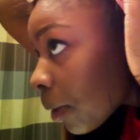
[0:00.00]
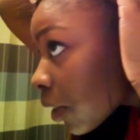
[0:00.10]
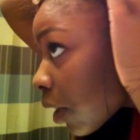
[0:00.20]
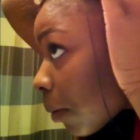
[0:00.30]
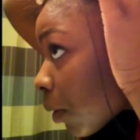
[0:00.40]

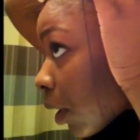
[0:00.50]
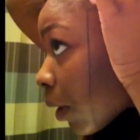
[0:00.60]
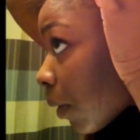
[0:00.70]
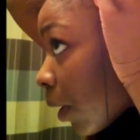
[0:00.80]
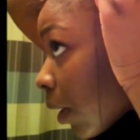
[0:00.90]
Make sure I'm doing
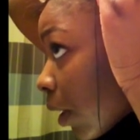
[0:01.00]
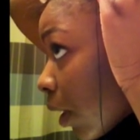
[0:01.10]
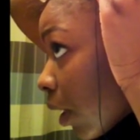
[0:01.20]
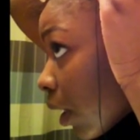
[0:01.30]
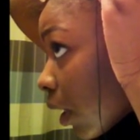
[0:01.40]
that
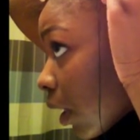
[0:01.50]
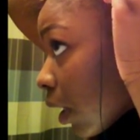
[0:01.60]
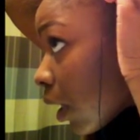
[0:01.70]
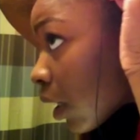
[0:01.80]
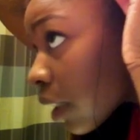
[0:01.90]

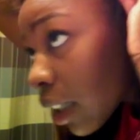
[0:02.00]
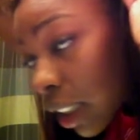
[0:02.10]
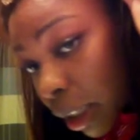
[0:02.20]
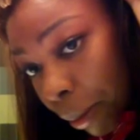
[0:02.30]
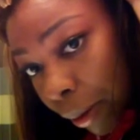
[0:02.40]
right. At the
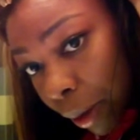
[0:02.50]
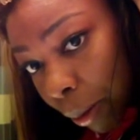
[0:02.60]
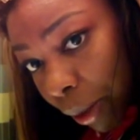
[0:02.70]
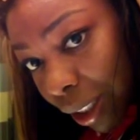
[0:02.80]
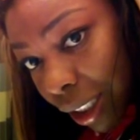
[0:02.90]
tip of
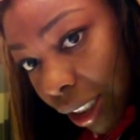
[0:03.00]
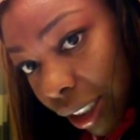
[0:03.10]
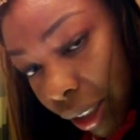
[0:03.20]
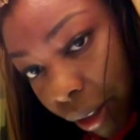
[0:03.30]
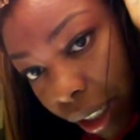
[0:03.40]
the
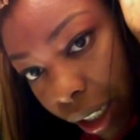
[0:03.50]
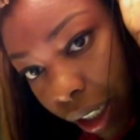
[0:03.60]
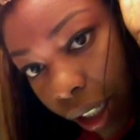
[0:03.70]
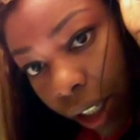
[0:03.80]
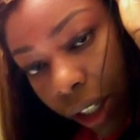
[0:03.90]
braid so
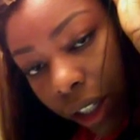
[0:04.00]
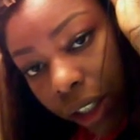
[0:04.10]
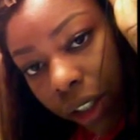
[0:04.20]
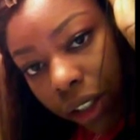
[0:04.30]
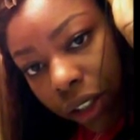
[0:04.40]
that
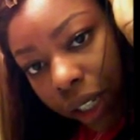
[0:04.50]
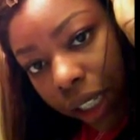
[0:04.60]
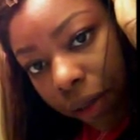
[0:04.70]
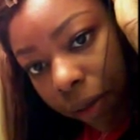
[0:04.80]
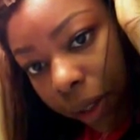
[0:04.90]
your
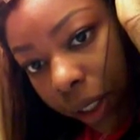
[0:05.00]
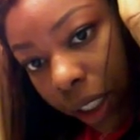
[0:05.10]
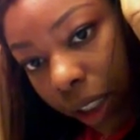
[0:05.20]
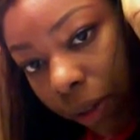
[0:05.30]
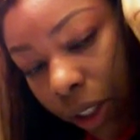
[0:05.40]
track fully
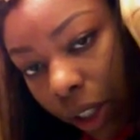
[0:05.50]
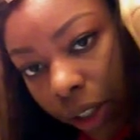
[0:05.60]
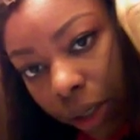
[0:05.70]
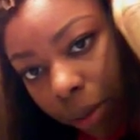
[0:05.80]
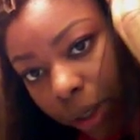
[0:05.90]
covers
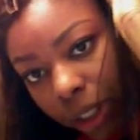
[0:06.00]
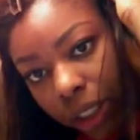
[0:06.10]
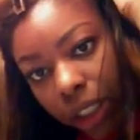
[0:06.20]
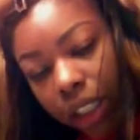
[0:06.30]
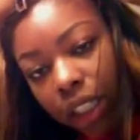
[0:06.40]
all your
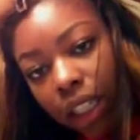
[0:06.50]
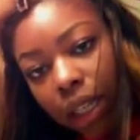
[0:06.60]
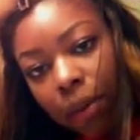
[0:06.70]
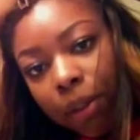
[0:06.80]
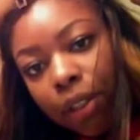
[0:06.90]
braid.
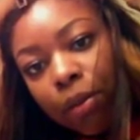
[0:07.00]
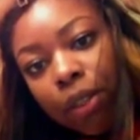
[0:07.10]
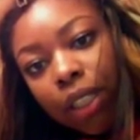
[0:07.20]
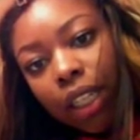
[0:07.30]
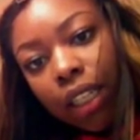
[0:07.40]
And when you
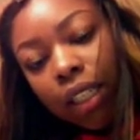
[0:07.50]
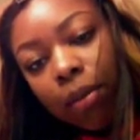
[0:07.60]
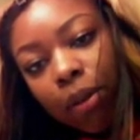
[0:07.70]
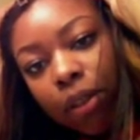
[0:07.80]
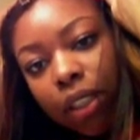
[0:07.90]
want that
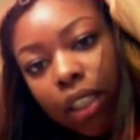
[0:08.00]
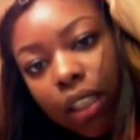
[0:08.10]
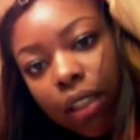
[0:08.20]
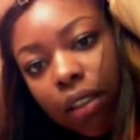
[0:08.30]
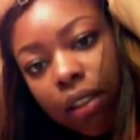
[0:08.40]
good
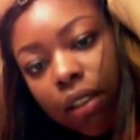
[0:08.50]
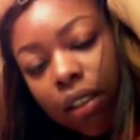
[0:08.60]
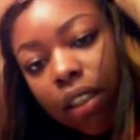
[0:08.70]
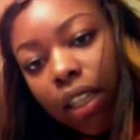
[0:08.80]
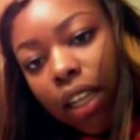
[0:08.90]
ponytail,
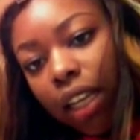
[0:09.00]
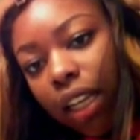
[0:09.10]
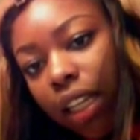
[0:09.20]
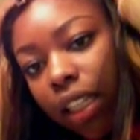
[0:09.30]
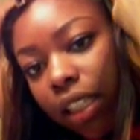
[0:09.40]

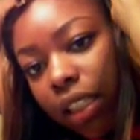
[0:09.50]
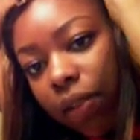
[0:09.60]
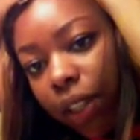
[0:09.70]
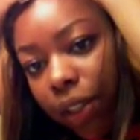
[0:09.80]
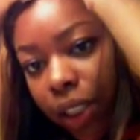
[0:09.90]
it
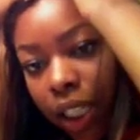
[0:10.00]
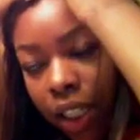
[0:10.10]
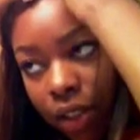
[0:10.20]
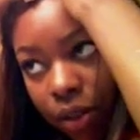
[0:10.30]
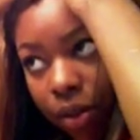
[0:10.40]
looks very
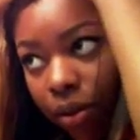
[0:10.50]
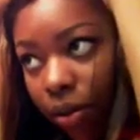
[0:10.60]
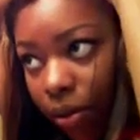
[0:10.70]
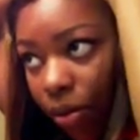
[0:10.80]
natural.